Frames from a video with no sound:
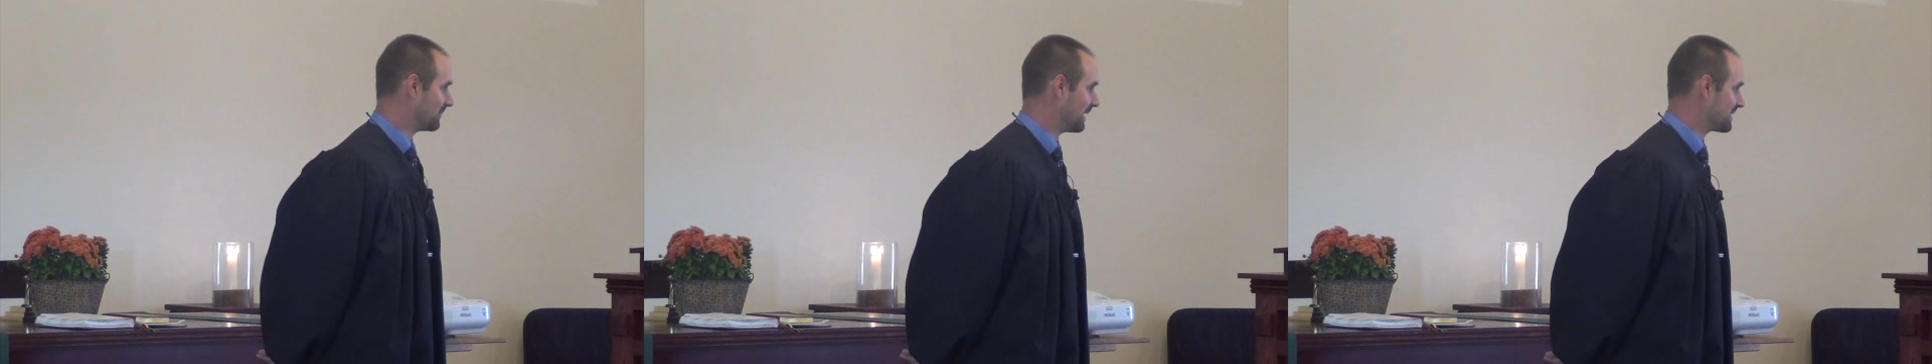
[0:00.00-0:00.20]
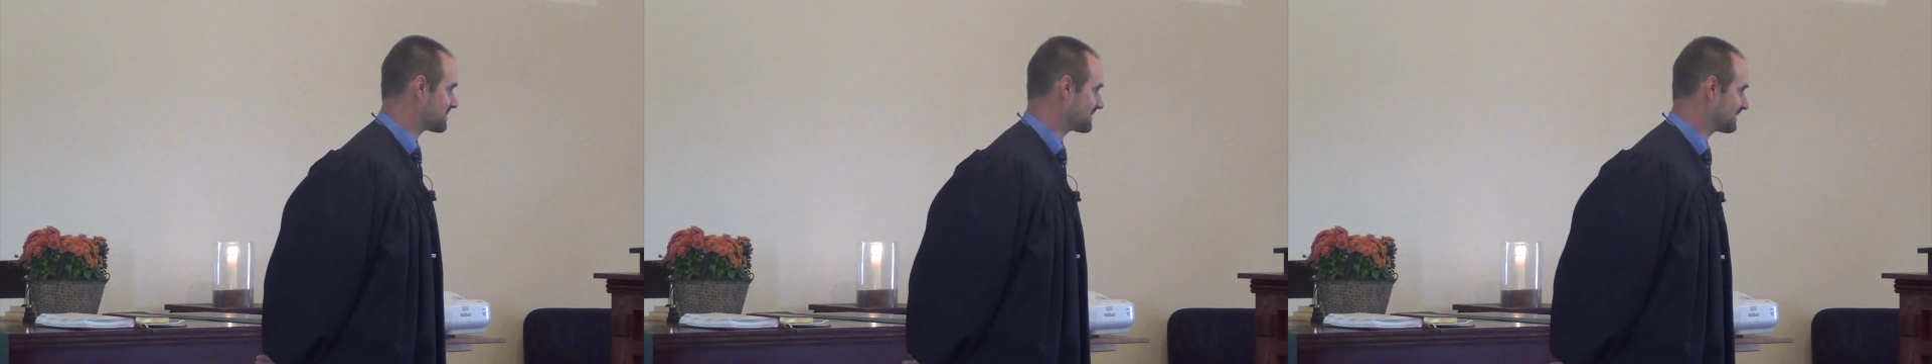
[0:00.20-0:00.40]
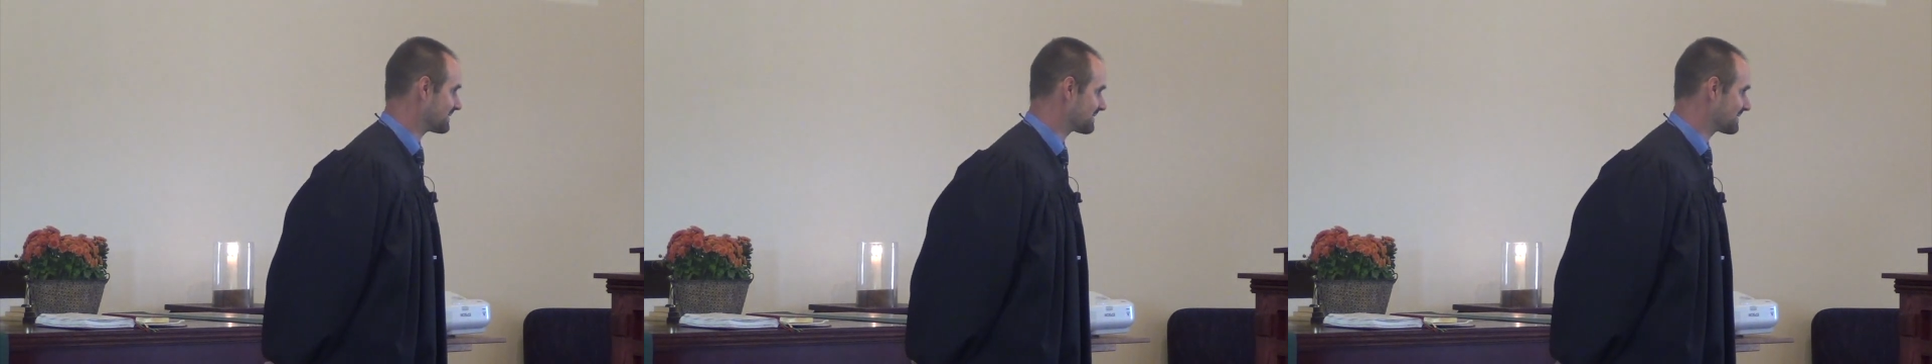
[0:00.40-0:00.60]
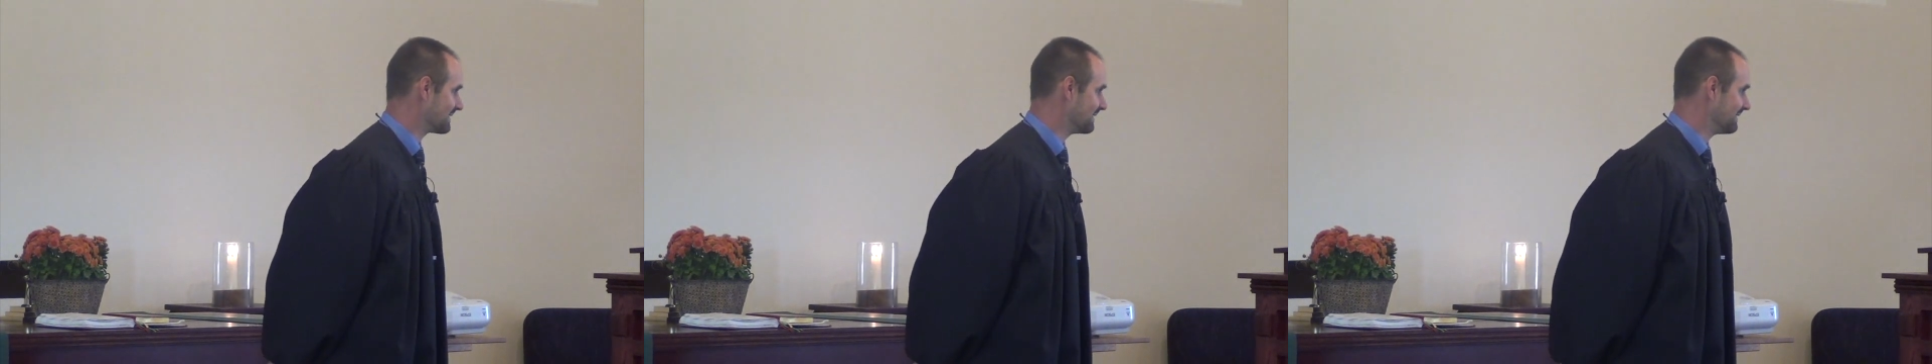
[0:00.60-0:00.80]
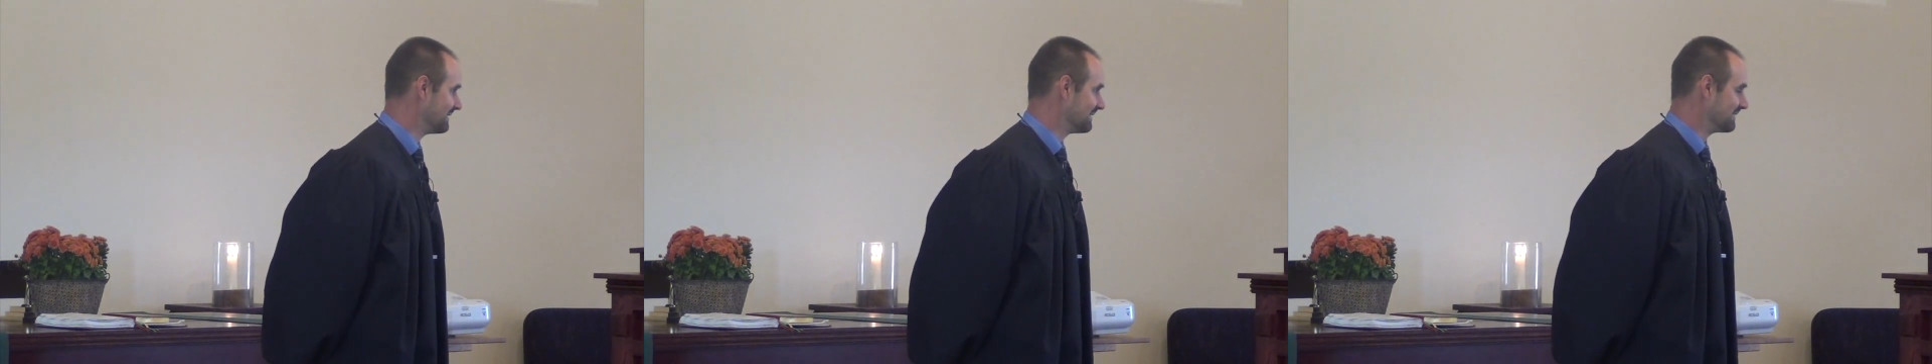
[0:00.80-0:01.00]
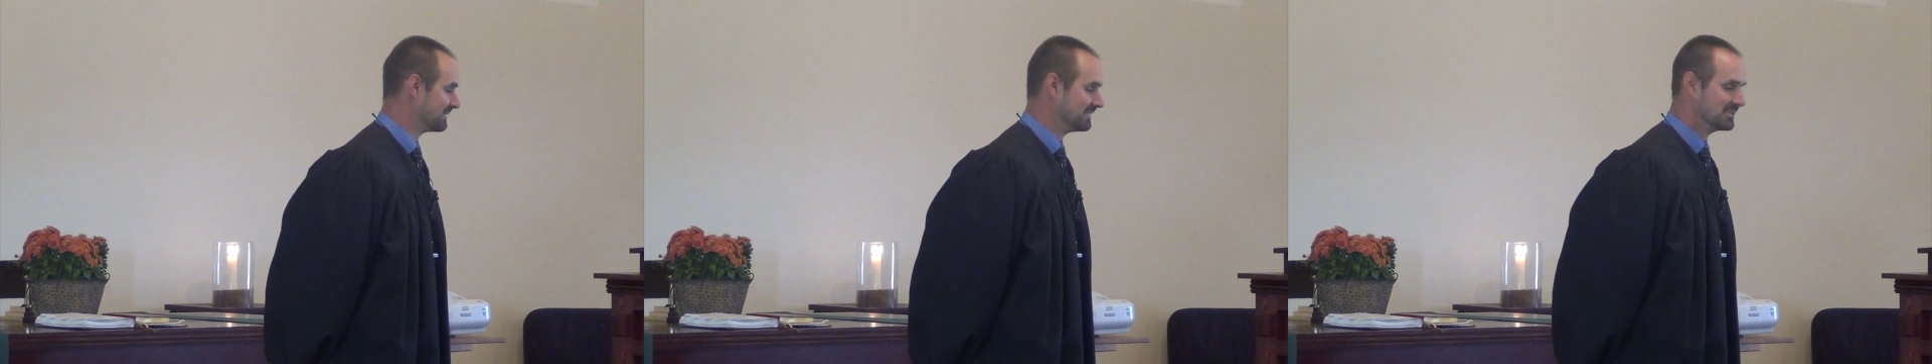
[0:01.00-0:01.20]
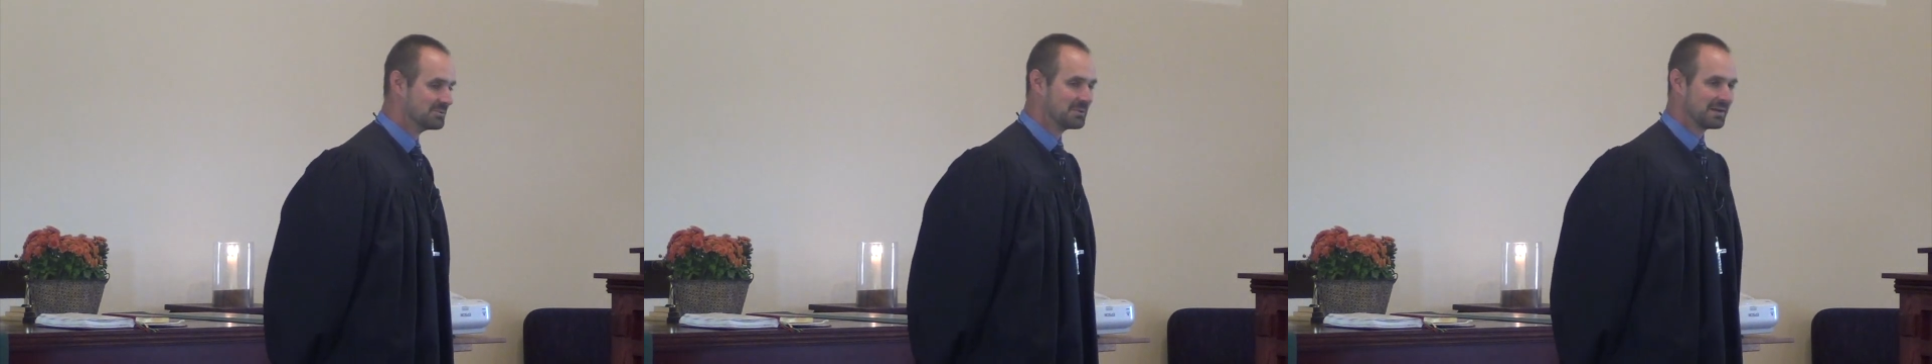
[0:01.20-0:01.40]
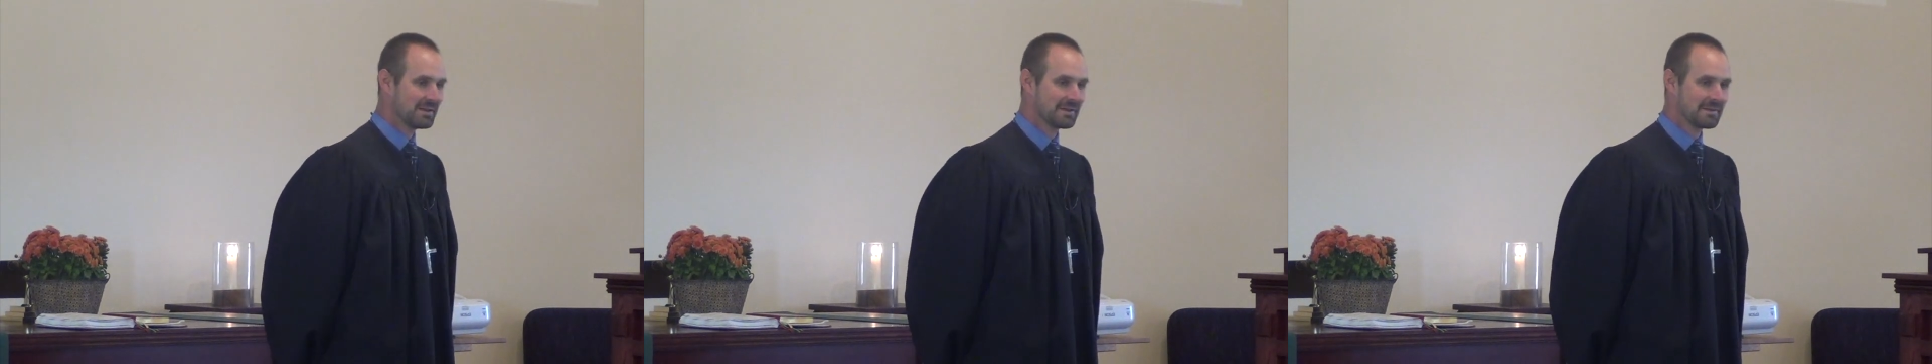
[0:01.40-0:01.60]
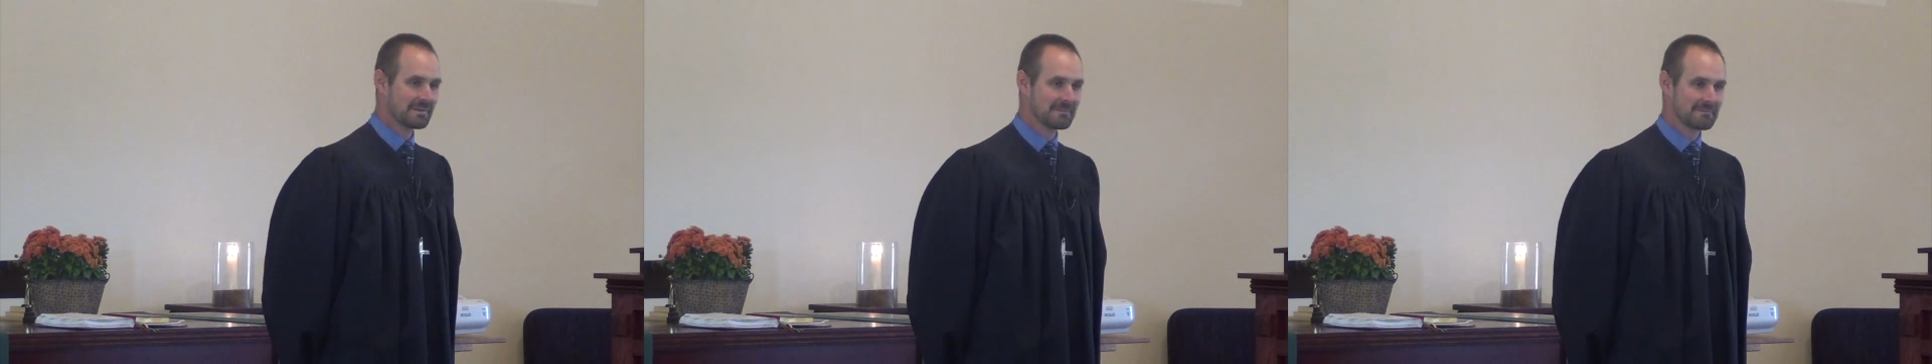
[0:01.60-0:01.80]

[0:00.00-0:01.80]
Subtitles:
questions, do we?